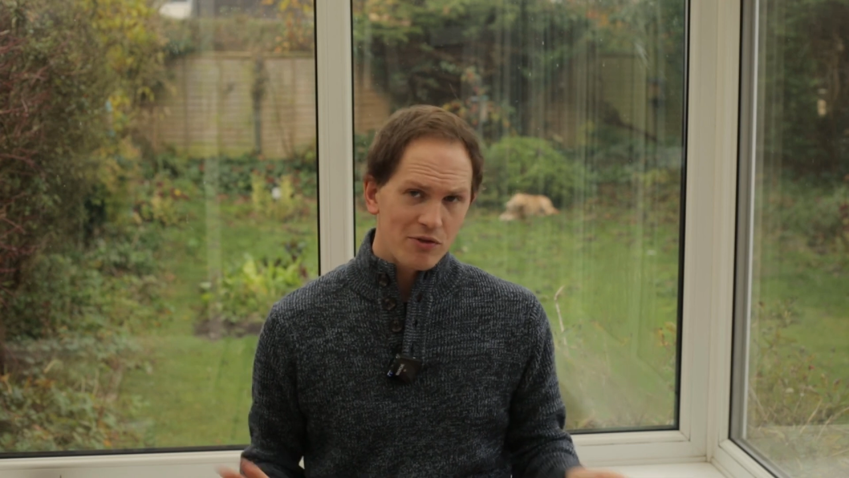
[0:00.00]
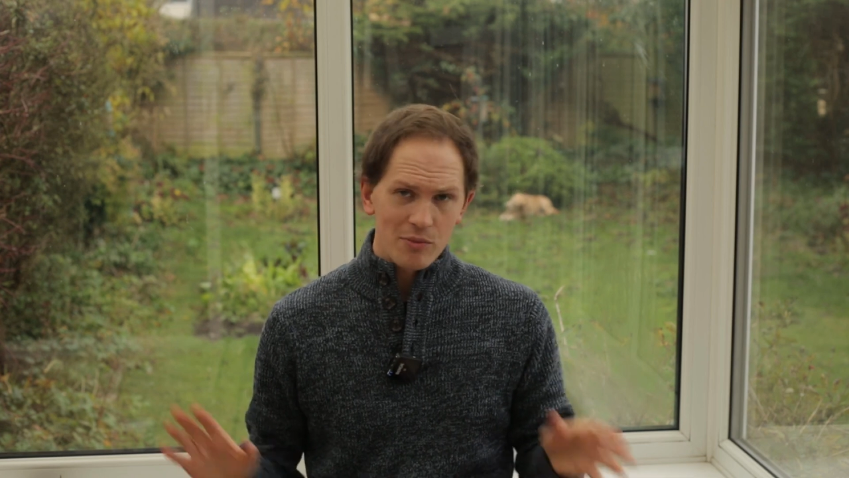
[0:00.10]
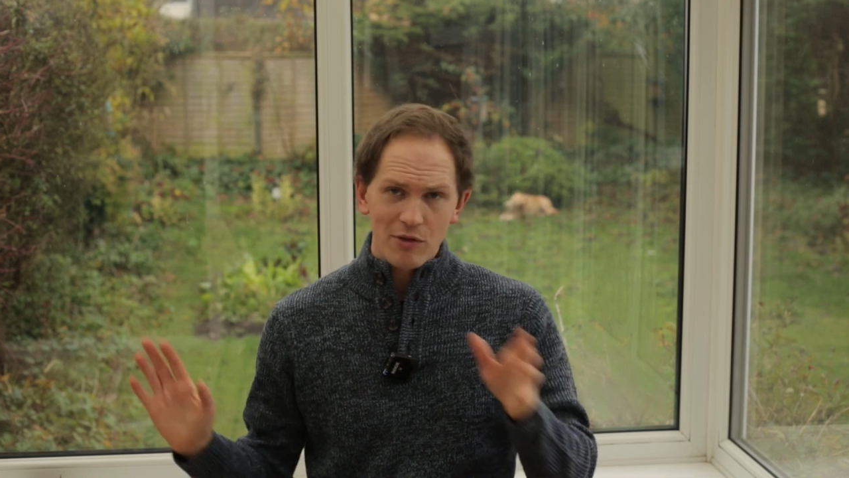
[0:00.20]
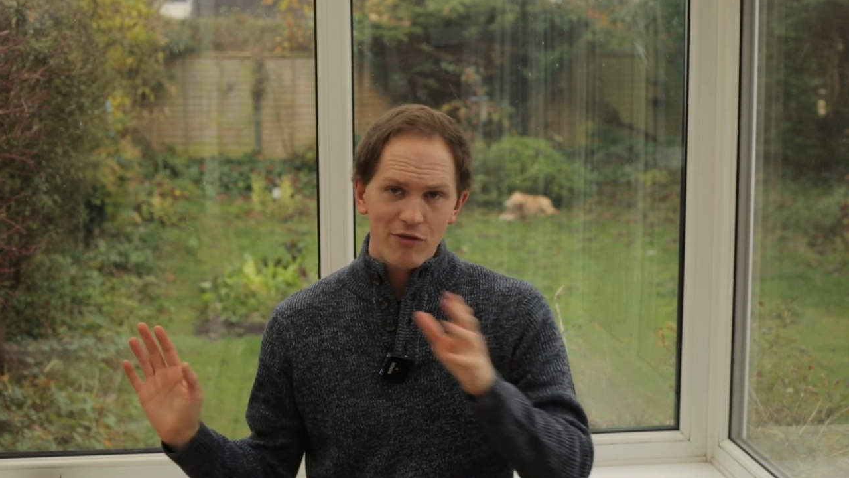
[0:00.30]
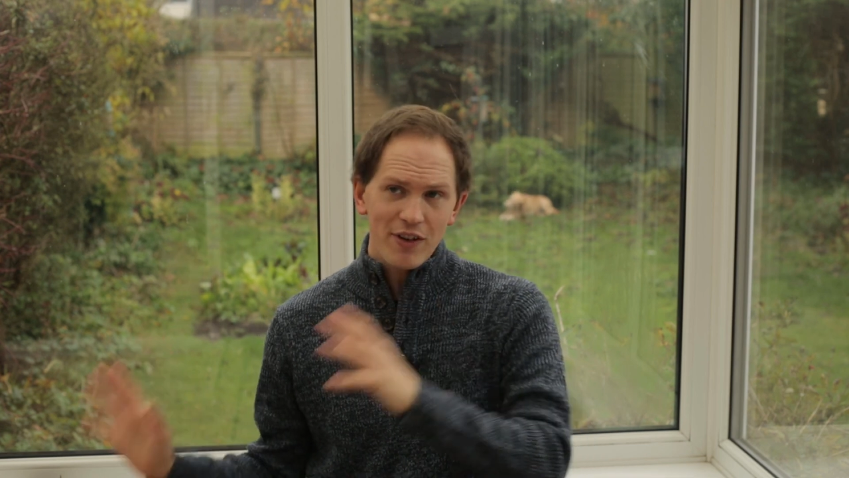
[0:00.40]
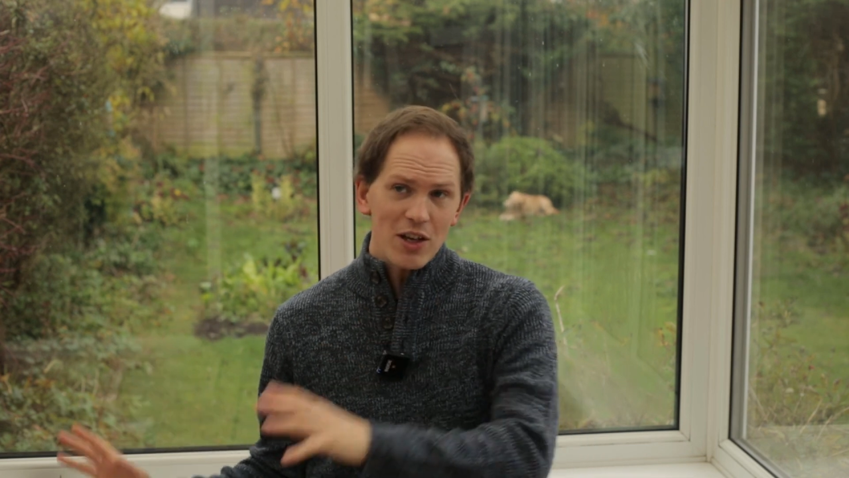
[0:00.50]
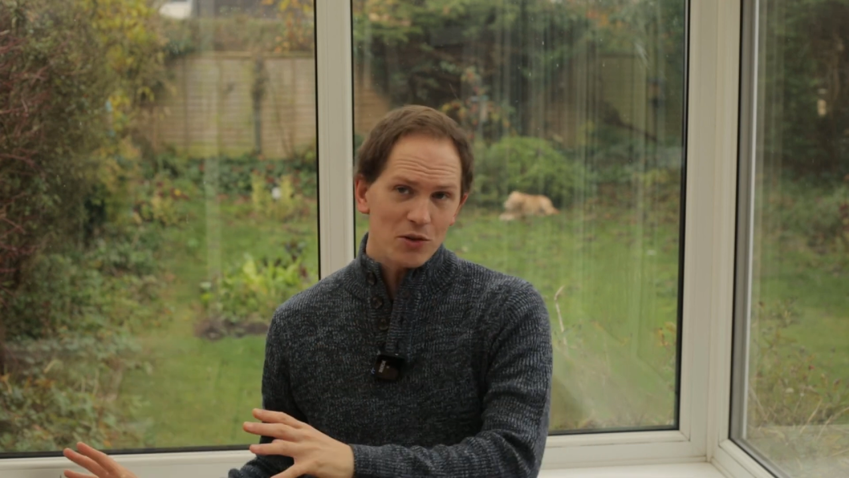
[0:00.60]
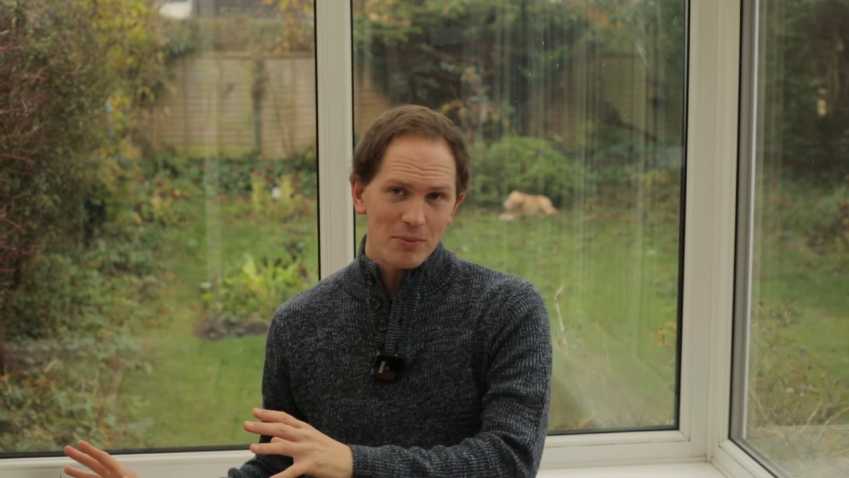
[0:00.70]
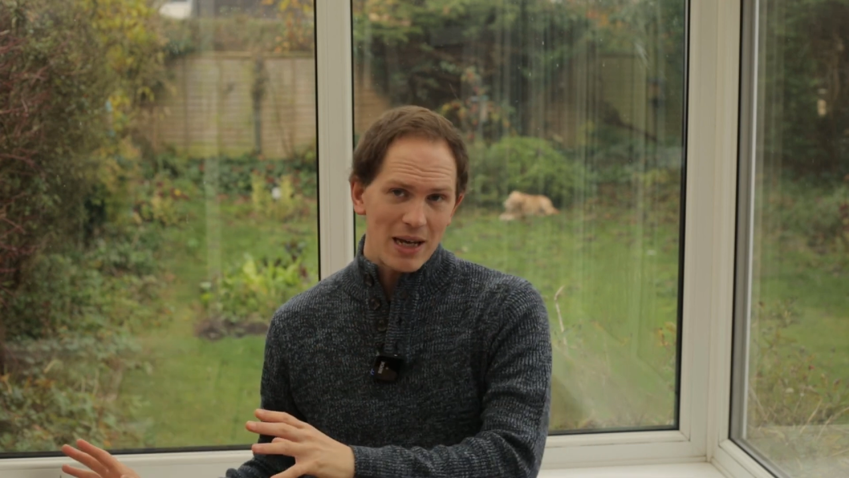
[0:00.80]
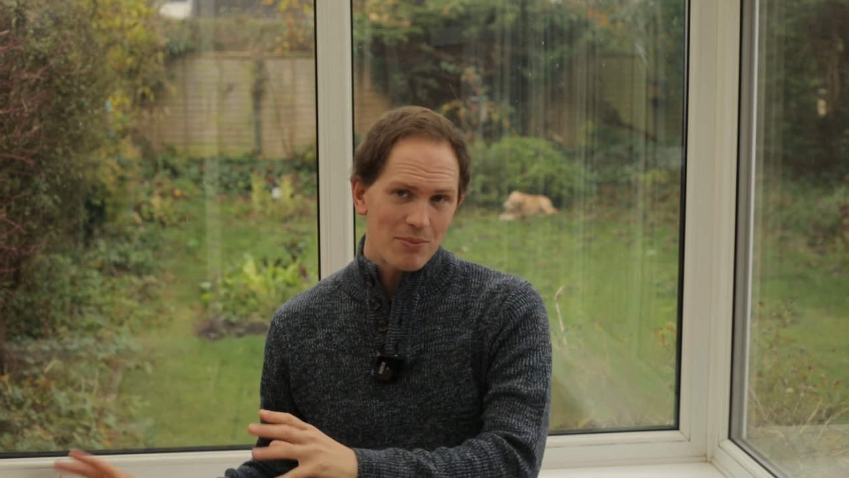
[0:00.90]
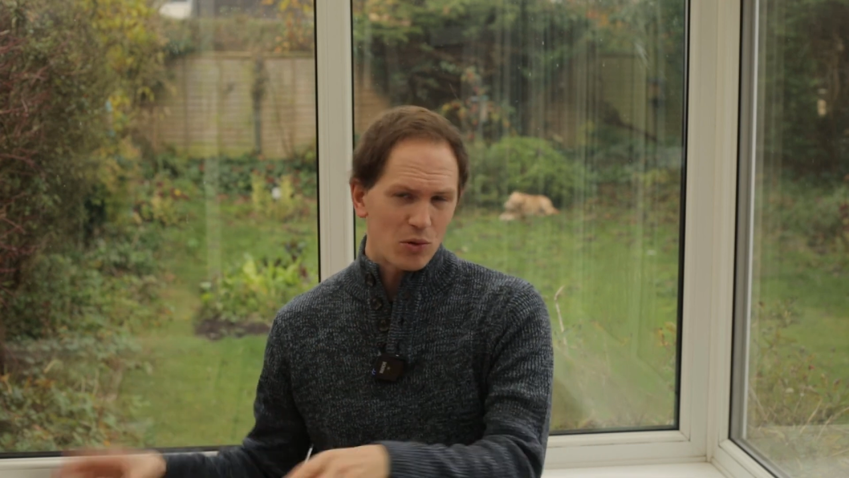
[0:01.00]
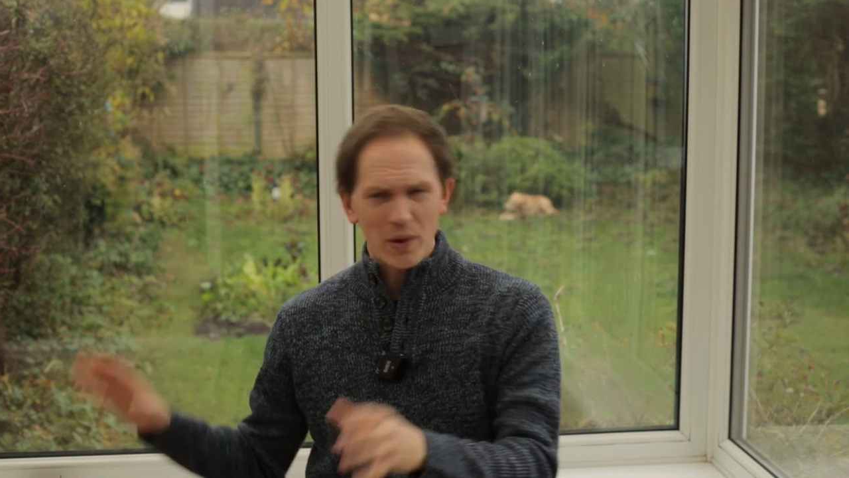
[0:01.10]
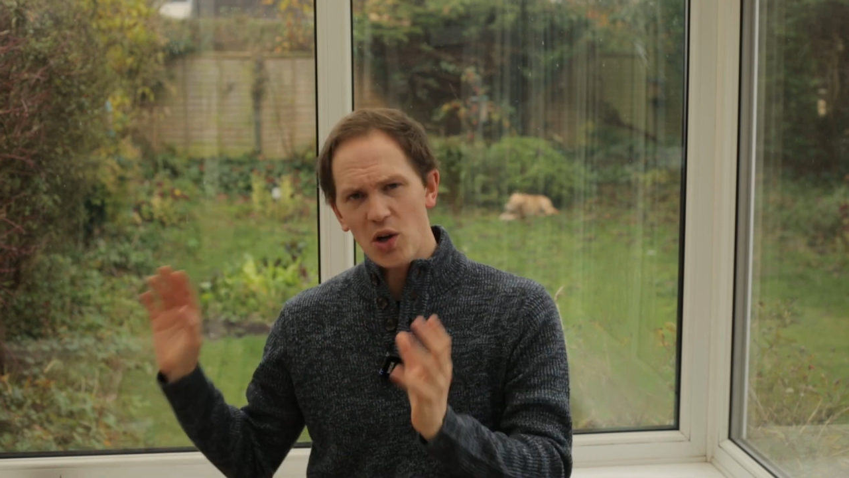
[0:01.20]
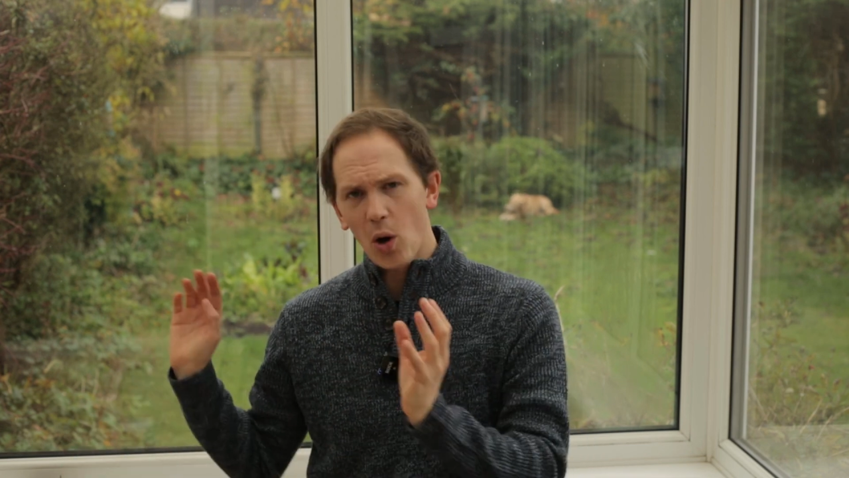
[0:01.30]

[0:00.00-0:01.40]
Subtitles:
from the field maple, which